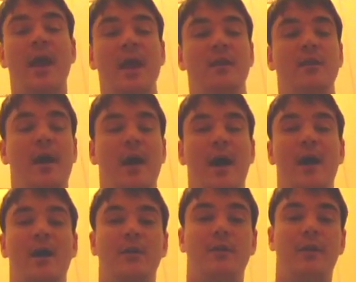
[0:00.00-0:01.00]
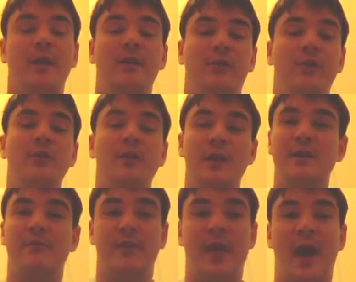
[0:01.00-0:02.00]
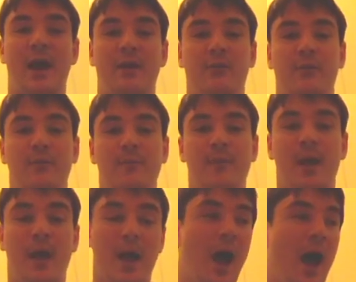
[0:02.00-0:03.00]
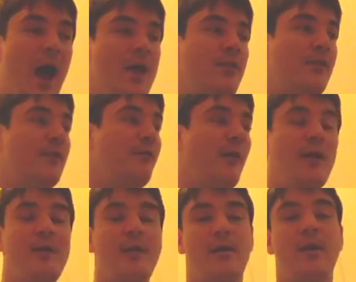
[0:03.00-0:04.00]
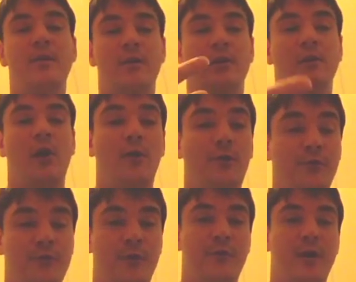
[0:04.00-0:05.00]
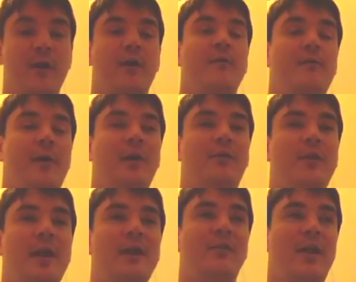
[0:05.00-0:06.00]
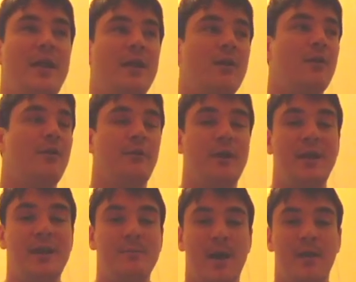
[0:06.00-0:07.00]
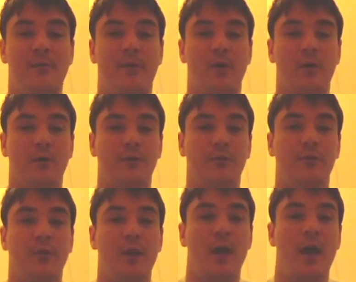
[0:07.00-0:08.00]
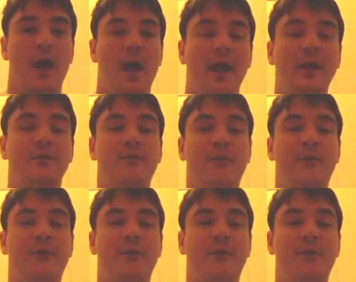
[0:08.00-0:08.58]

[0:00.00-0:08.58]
in, uh, in 2D for that. And there are very and there are lots of other fascinating 3D manifolds. In